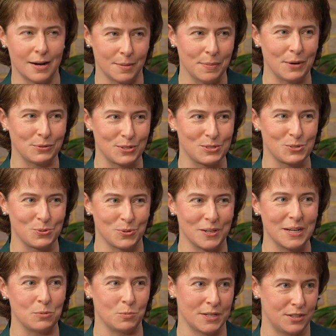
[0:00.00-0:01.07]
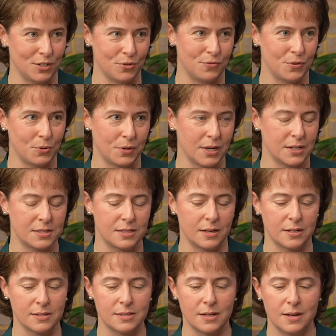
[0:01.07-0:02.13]
about the school and what their focus
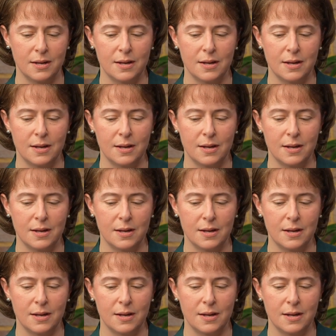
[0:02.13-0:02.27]
is.